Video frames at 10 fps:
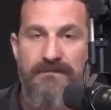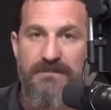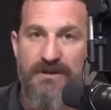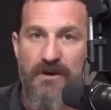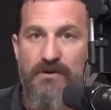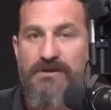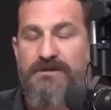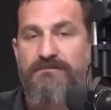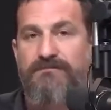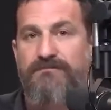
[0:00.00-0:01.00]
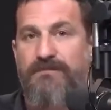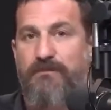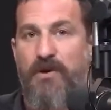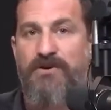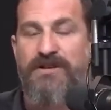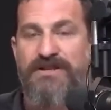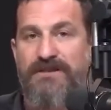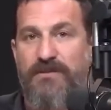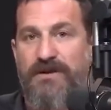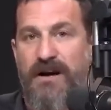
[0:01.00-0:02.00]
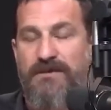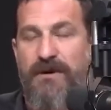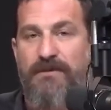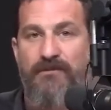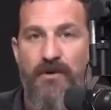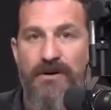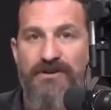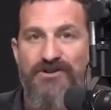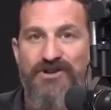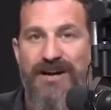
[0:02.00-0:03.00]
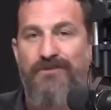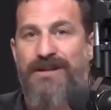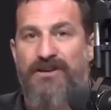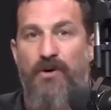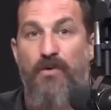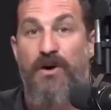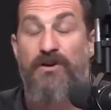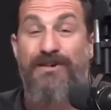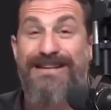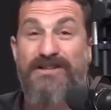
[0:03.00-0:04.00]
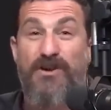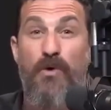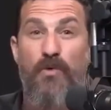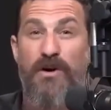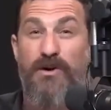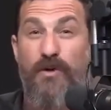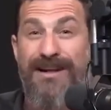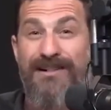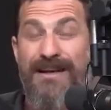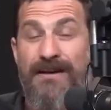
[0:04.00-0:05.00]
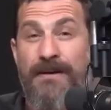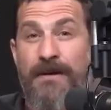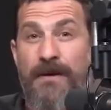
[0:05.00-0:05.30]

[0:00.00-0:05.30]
Those approaches, as we talked about before, generally don't work, or at least don't work quickly,